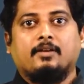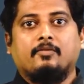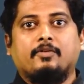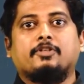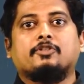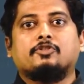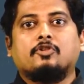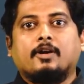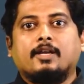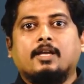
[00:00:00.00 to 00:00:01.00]
When you're
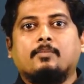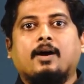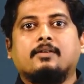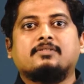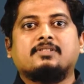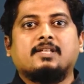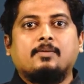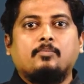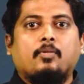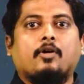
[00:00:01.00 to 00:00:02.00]
talking about
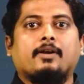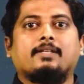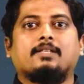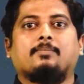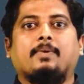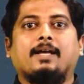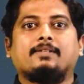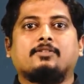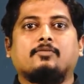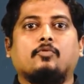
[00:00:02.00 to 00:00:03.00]
some point in the
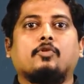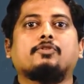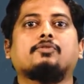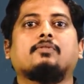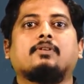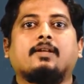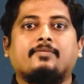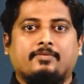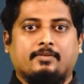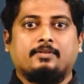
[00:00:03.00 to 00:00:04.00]
past and want to
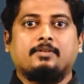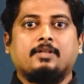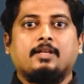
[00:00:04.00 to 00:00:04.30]
refer